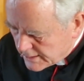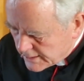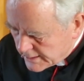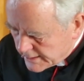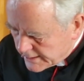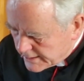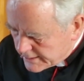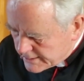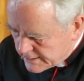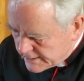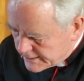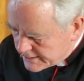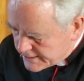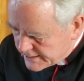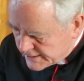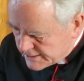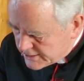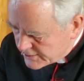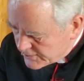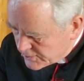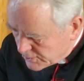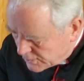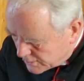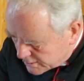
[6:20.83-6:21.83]
It's
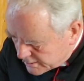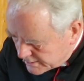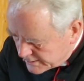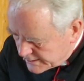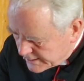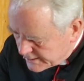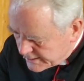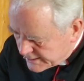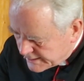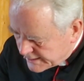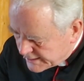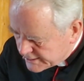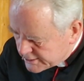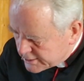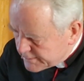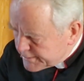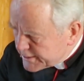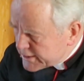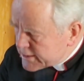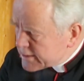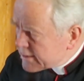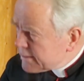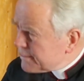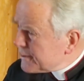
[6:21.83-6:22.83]
extraordinary that should
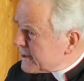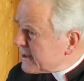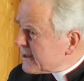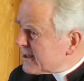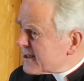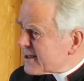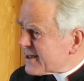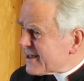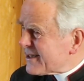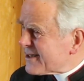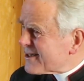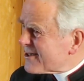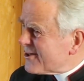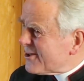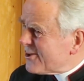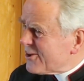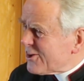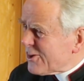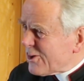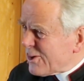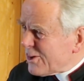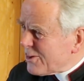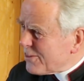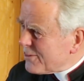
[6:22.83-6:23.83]
be so, but it's
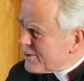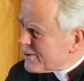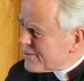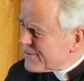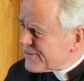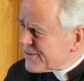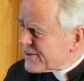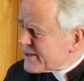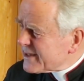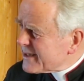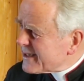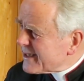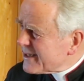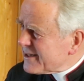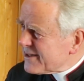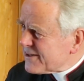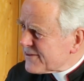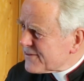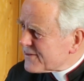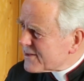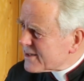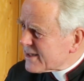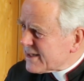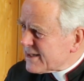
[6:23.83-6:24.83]
normal for the end
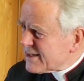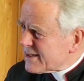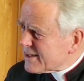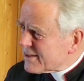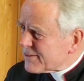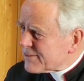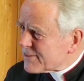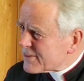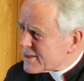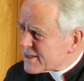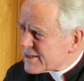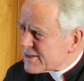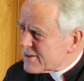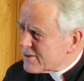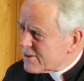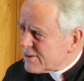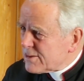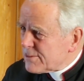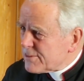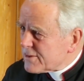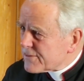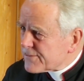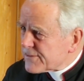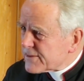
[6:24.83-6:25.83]
of times. It's
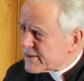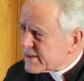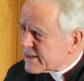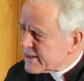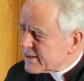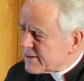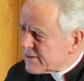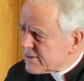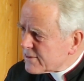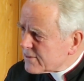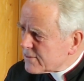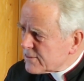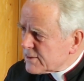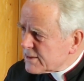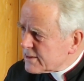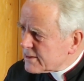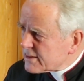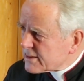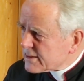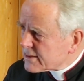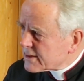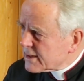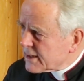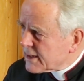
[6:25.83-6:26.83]
normal for the end of the
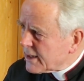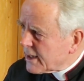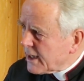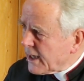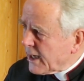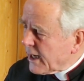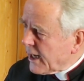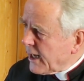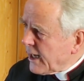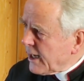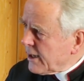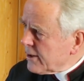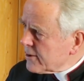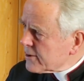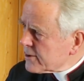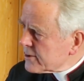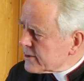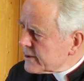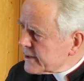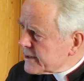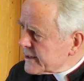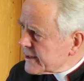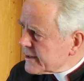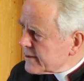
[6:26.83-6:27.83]
world. How
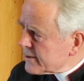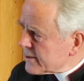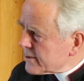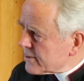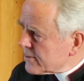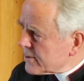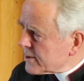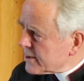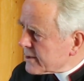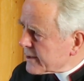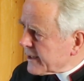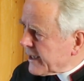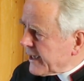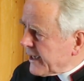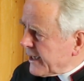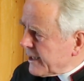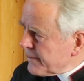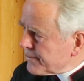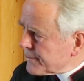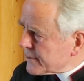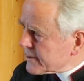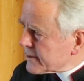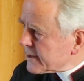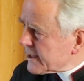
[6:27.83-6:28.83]
could the end of the world
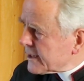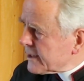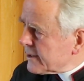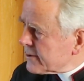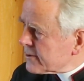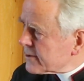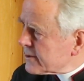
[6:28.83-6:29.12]
happen?